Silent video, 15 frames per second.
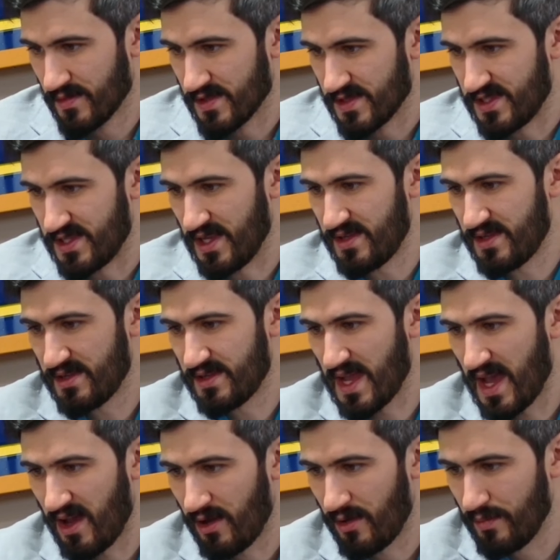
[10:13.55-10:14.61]
Sit
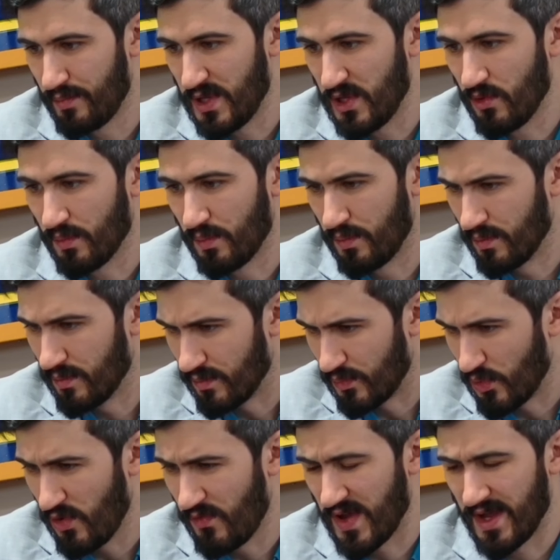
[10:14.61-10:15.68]
down,
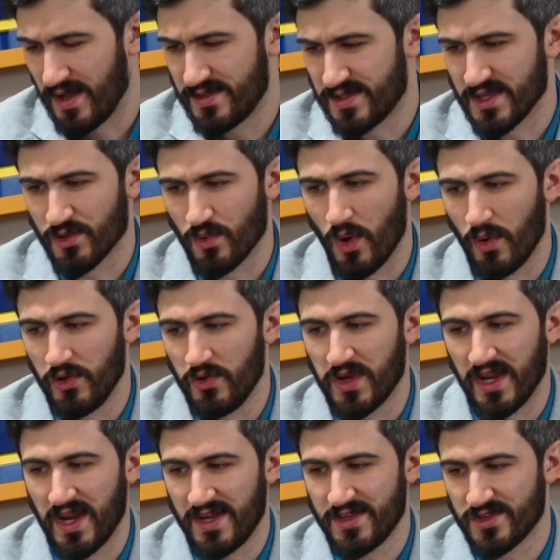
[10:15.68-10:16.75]
Boofhead says, quote, "You
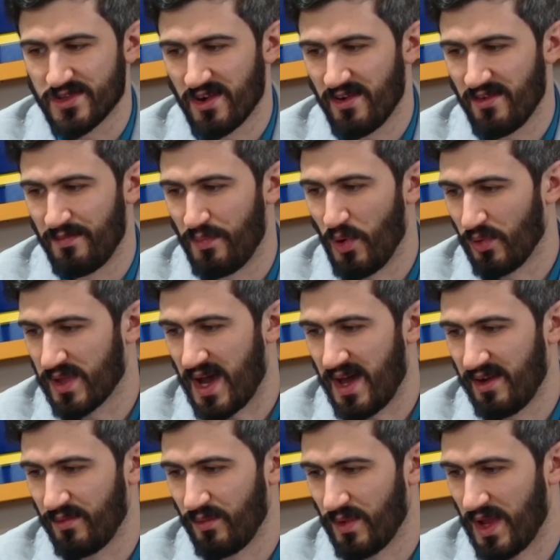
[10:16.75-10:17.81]
cannot serve both
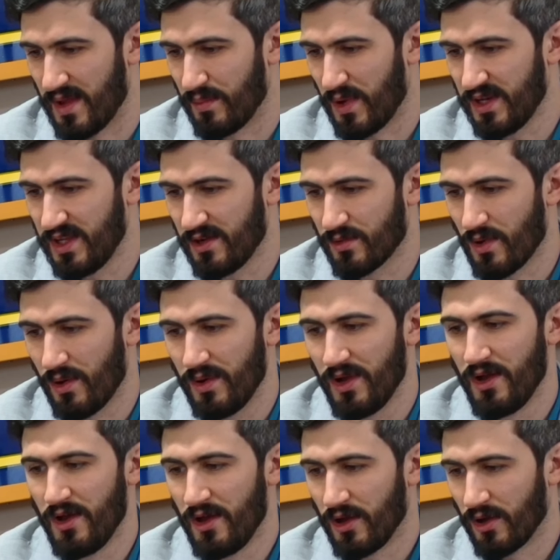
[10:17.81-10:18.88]
God and money,"
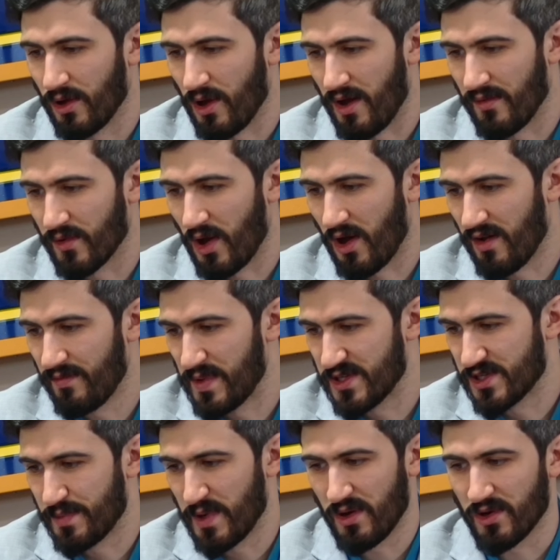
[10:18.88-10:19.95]
unquote, cough, cough, Ben
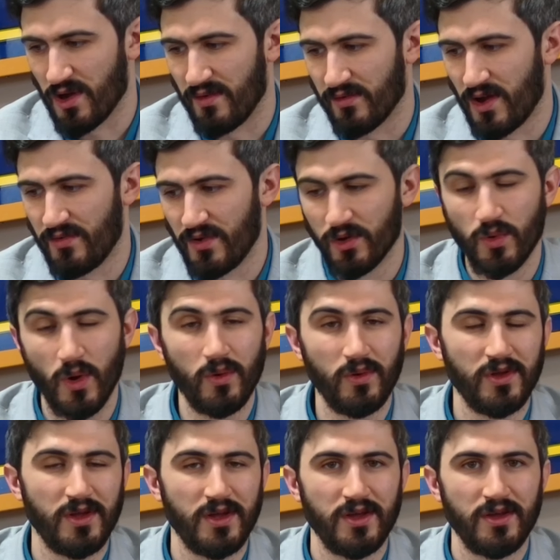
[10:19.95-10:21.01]
Shapiro, cough, cough,
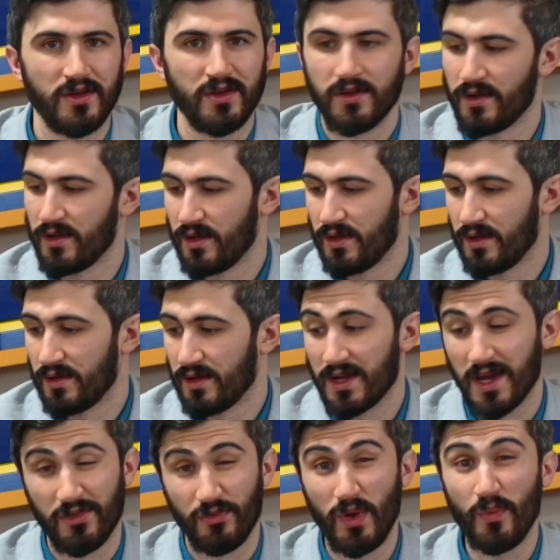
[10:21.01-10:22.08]
unquote,
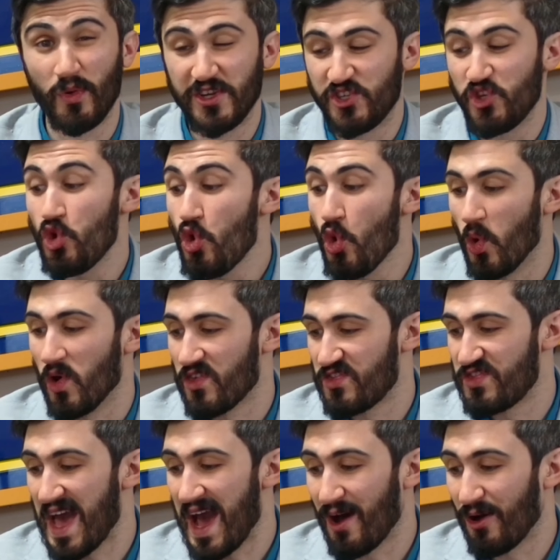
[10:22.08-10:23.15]
got 3.2
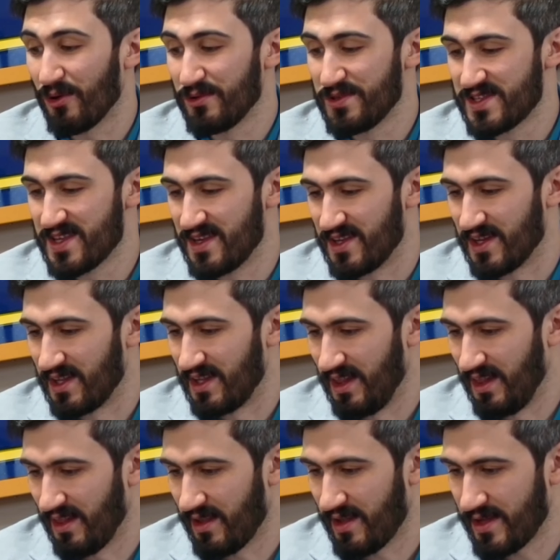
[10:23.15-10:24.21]
thousand
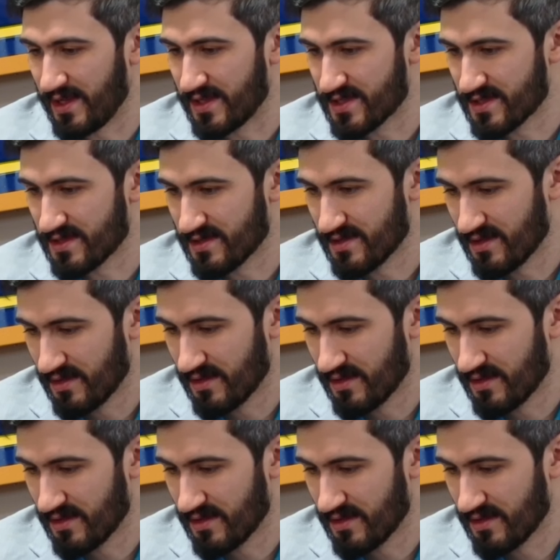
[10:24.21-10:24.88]
likes.